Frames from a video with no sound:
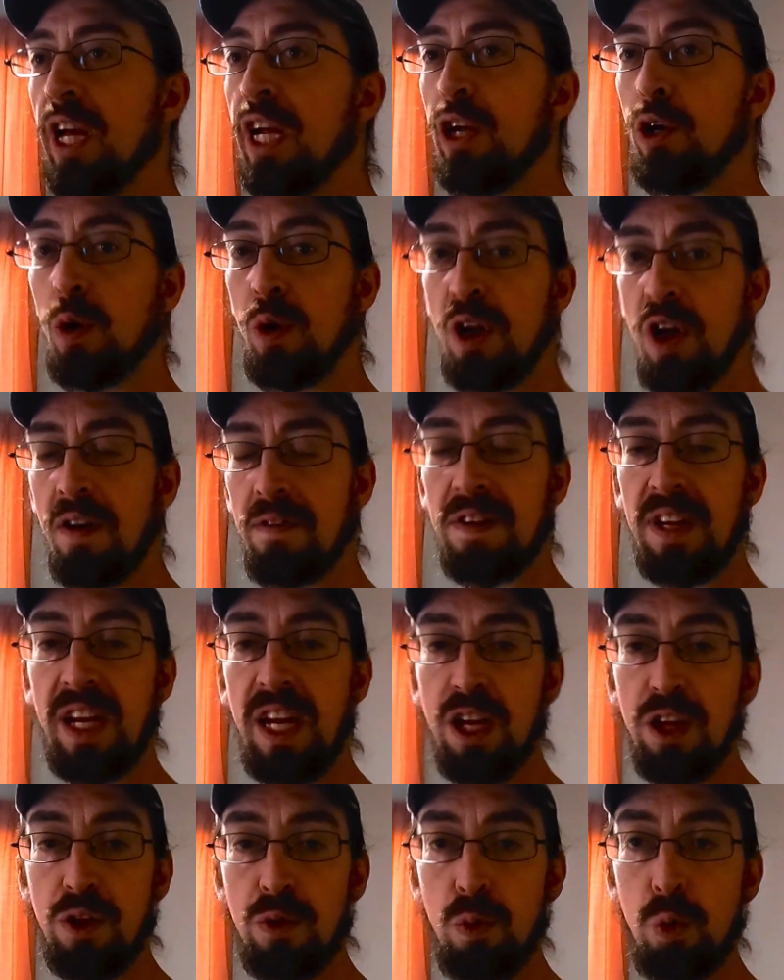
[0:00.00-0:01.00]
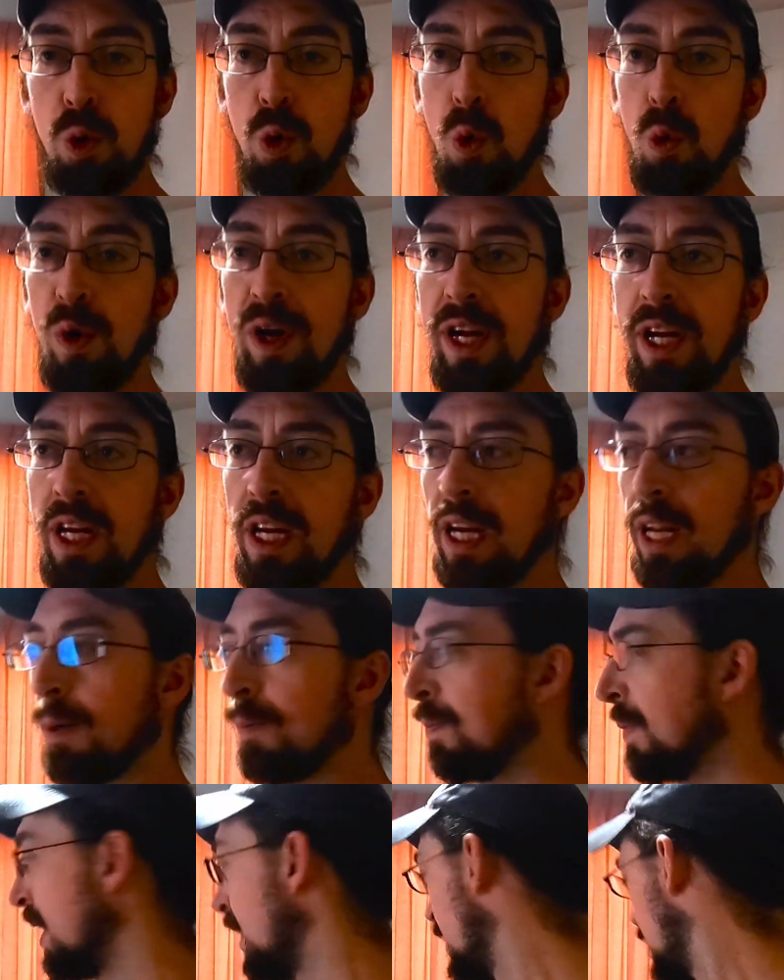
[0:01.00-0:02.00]
enough to get through a week,
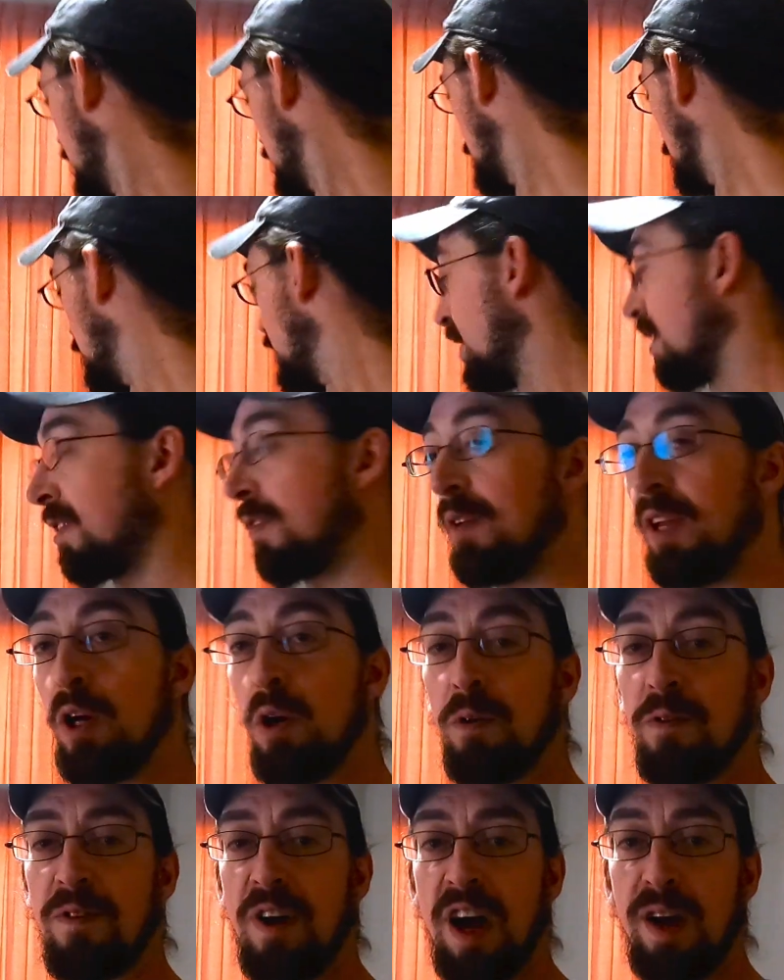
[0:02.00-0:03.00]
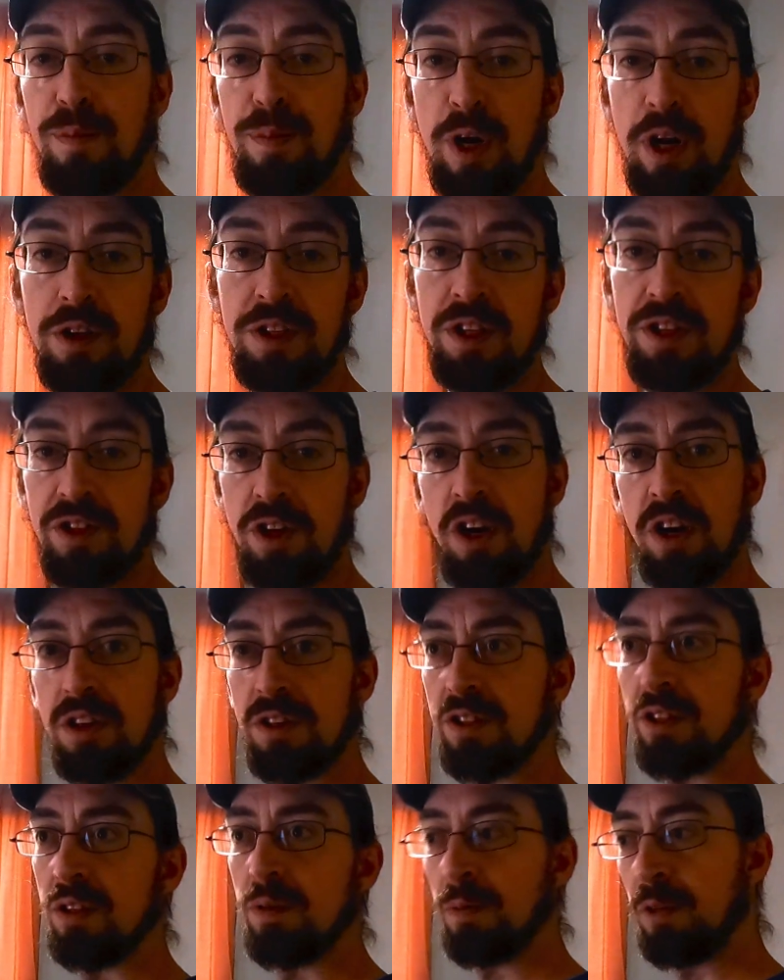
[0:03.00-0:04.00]
and with 5 pairs of
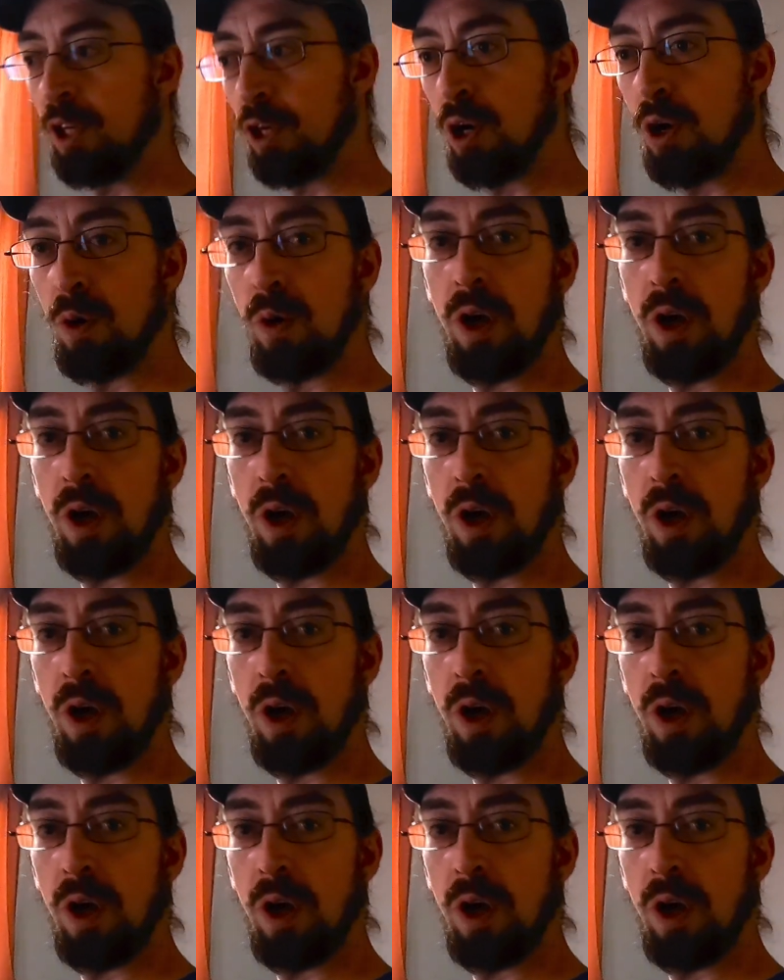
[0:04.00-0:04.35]
socks and